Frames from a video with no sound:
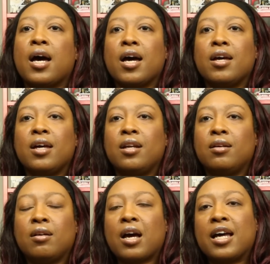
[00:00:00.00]

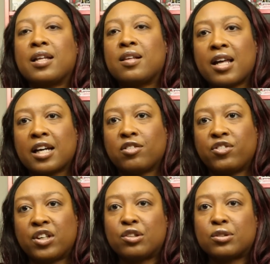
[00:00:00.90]
I collect
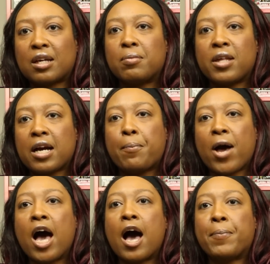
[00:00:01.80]
figures. I'm like a
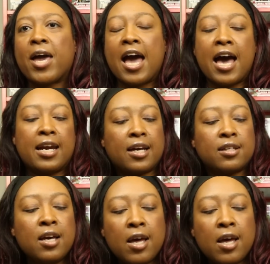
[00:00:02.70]
pop addict.